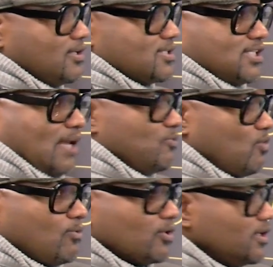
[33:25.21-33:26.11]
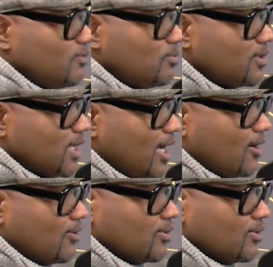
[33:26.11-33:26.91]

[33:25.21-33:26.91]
same with what we're living with now.